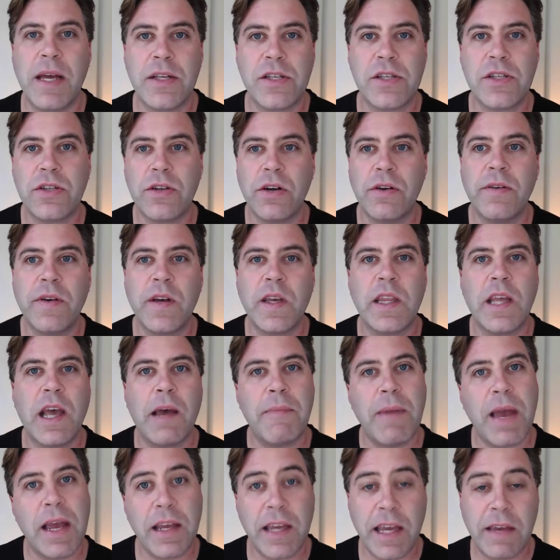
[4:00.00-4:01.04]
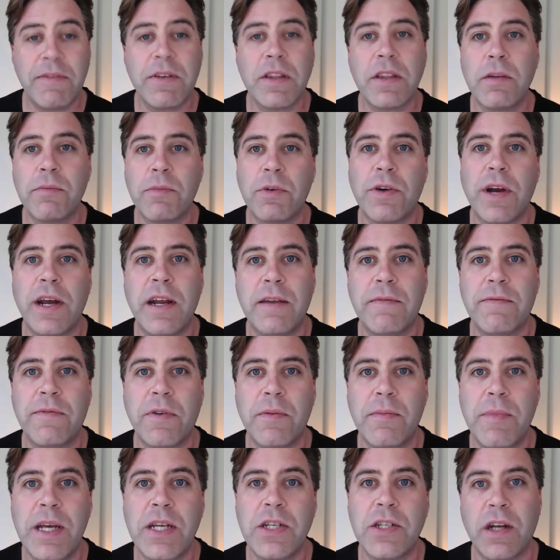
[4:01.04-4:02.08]
serving them and giving them great
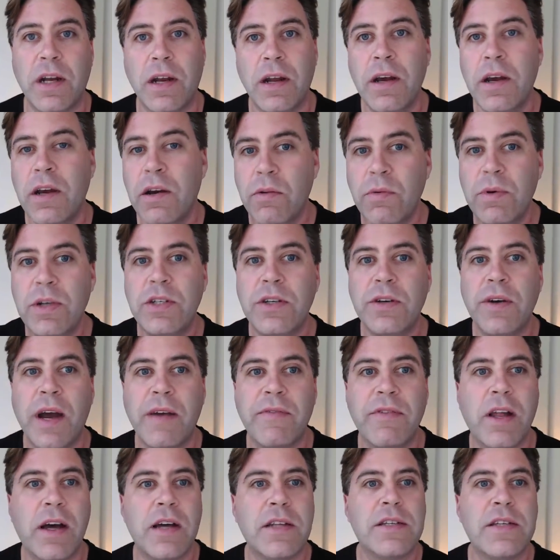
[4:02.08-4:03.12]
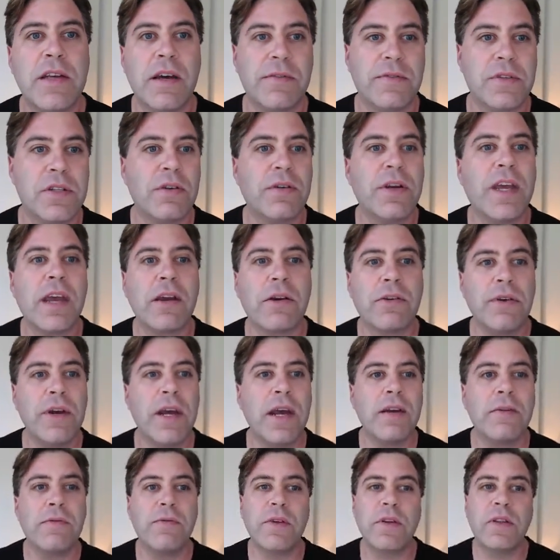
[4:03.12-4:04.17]
information, which you have lots of. So get
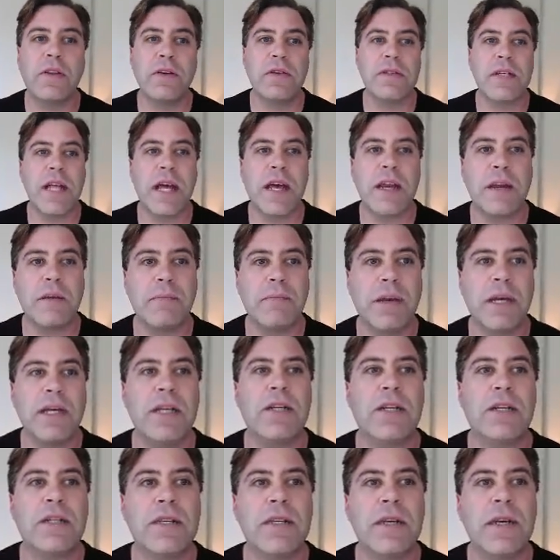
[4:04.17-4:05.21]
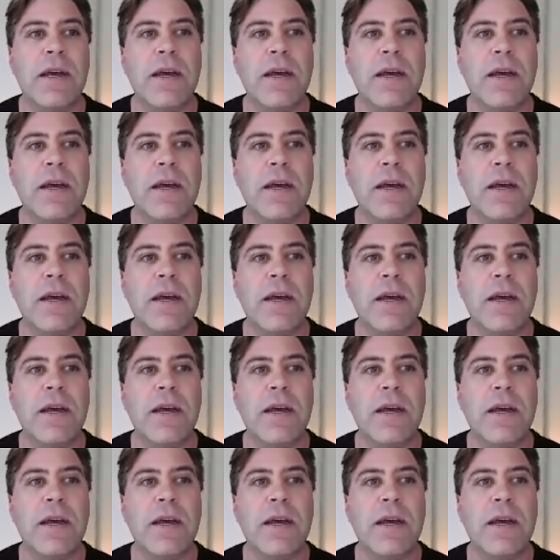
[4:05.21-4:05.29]
creative with those landing pages.